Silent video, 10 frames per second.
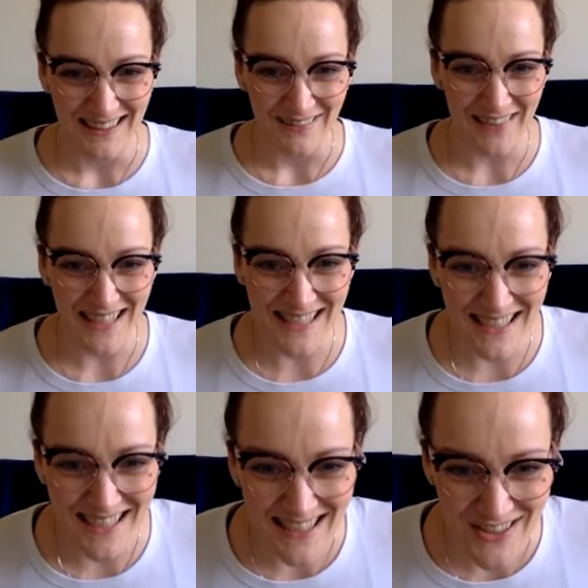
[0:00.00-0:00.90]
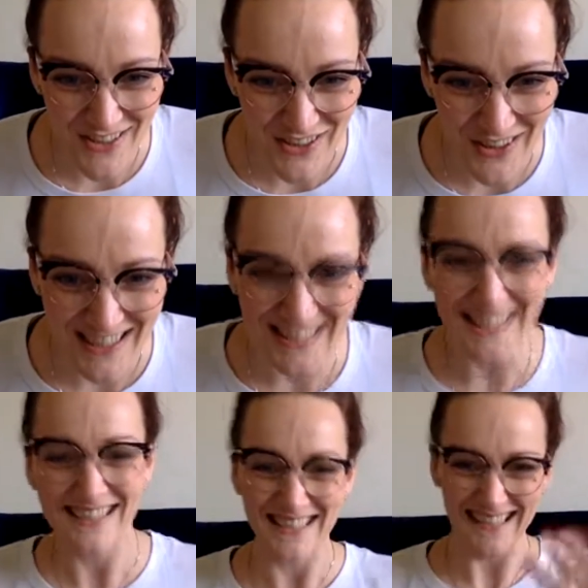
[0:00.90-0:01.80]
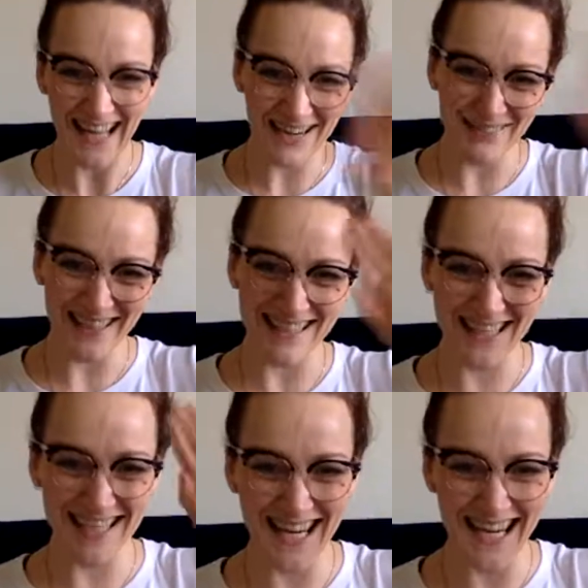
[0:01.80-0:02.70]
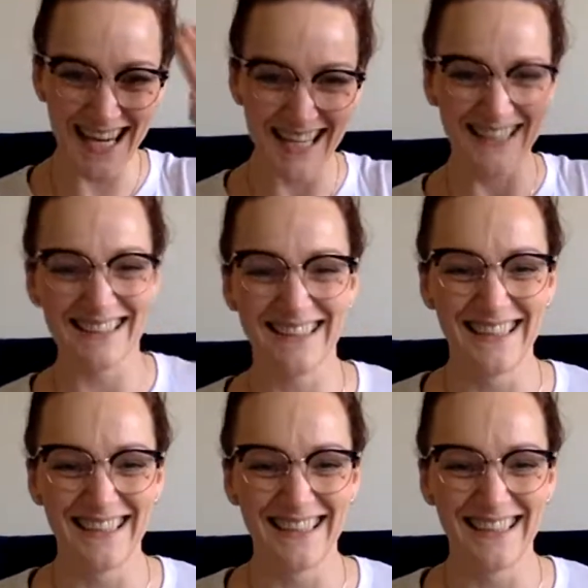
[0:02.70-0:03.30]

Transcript: Felicity just joined us. Hi, Felicity.